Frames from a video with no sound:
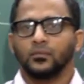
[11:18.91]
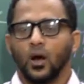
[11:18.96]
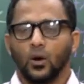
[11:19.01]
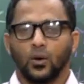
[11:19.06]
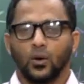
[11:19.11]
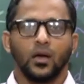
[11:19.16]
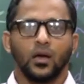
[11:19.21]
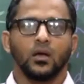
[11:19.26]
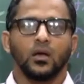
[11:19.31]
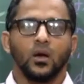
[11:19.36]

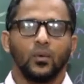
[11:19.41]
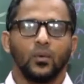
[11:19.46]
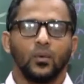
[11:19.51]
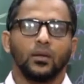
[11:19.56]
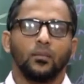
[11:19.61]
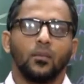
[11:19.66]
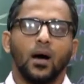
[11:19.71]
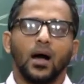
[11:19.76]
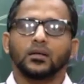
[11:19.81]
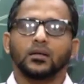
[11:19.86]
Okay, when
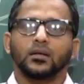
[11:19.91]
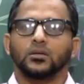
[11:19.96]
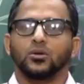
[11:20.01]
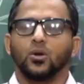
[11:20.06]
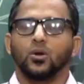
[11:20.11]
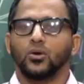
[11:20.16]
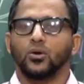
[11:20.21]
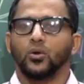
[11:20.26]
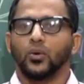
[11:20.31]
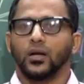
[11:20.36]
the markets are
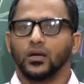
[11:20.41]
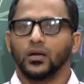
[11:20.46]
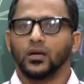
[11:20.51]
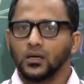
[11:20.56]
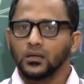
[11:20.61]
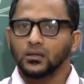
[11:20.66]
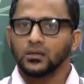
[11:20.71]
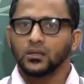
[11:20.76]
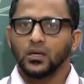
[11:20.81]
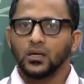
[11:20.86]
not doing
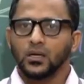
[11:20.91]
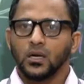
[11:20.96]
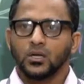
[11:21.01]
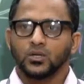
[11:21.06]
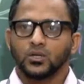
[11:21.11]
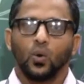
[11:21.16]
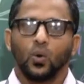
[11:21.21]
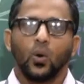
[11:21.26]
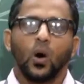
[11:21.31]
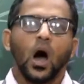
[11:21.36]
good,
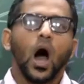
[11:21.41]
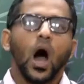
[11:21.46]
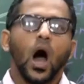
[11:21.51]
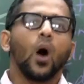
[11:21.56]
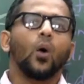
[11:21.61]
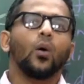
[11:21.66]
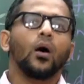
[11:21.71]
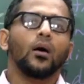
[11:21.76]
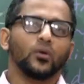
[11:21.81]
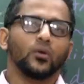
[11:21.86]
so
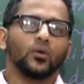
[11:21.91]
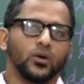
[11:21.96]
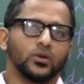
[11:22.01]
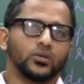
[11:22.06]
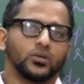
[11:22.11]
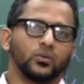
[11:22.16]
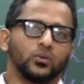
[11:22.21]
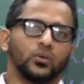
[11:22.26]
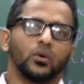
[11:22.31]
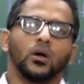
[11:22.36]
how I'm
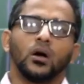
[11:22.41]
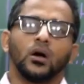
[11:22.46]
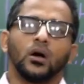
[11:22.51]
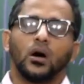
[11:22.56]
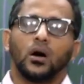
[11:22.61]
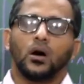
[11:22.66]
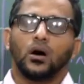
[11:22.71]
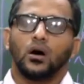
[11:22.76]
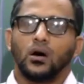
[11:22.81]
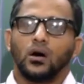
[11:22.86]
going to
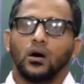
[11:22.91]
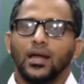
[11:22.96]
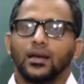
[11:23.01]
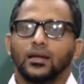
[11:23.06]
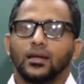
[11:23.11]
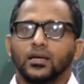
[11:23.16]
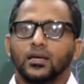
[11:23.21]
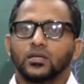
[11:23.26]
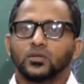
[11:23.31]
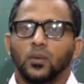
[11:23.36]

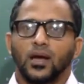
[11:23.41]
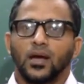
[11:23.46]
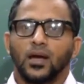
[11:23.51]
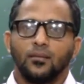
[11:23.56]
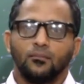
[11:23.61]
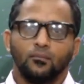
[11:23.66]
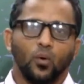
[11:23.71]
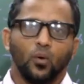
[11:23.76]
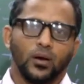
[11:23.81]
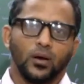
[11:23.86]
engage my
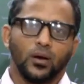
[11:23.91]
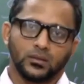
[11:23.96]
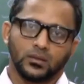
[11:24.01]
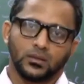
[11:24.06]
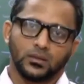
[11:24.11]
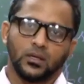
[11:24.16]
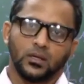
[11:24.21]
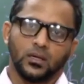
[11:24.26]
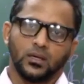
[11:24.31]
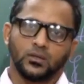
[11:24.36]

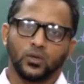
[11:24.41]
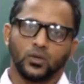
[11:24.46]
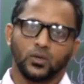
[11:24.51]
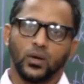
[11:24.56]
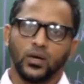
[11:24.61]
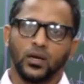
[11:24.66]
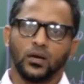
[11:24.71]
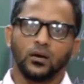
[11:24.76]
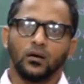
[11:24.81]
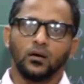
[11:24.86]
employees.
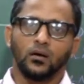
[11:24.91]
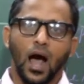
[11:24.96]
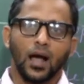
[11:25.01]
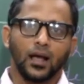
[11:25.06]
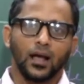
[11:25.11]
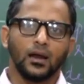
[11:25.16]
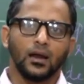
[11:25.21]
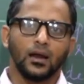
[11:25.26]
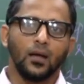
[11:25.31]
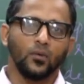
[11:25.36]
So here
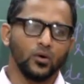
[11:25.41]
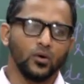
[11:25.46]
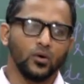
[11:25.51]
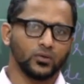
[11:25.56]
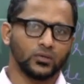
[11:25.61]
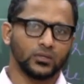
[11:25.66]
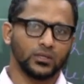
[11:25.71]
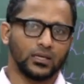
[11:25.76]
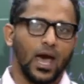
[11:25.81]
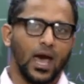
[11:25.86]
again I'm going
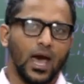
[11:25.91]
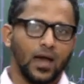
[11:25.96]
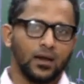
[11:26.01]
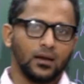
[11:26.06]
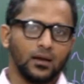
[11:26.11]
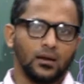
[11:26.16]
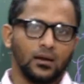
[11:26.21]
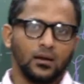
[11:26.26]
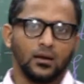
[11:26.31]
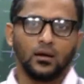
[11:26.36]
to
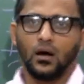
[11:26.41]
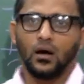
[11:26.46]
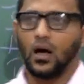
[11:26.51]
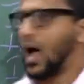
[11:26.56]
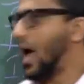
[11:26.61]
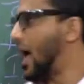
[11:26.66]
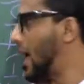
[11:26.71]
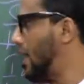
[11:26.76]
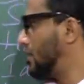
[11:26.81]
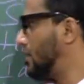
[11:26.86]
scan
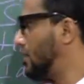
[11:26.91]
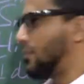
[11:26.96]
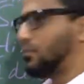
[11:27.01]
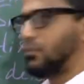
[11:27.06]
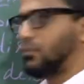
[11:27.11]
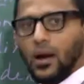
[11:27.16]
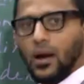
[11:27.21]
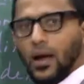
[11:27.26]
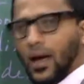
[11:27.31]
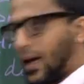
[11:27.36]
and
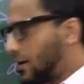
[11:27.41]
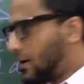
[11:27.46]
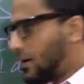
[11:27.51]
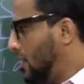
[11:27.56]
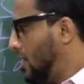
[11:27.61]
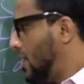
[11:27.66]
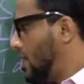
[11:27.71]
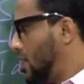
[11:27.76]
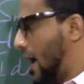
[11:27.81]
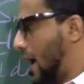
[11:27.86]
then plan
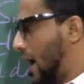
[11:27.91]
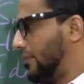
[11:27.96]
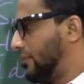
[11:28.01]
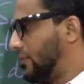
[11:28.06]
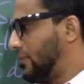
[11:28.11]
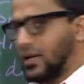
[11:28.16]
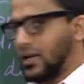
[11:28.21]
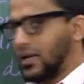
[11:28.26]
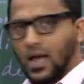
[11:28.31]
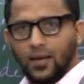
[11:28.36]

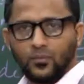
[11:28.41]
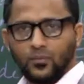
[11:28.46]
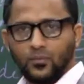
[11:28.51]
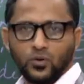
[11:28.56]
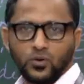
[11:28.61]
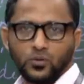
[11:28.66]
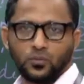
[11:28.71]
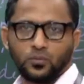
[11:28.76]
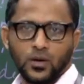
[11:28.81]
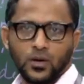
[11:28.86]
and then I'm
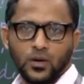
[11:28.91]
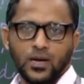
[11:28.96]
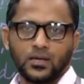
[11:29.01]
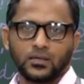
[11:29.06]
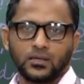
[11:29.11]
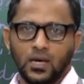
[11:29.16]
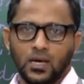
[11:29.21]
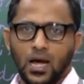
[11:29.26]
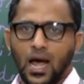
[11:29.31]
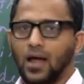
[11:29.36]
going to
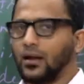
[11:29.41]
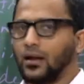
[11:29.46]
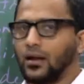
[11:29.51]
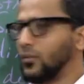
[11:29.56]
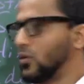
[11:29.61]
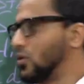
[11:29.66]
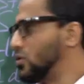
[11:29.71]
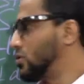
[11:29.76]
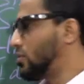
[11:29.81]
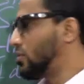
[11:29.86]
predict and
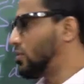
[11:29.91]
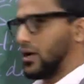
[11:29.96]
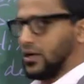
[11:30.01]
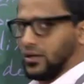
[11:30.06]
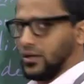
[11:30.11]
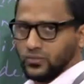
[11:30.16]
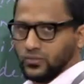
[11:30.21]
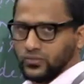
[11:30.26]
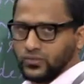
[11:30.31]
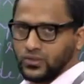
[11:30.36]
I'm going to
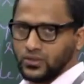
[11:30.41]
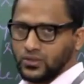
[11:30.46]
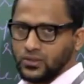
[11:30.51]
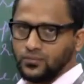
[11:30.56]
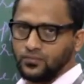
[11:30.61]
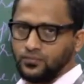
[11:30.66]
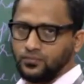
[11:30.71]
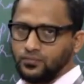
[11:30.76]
produce.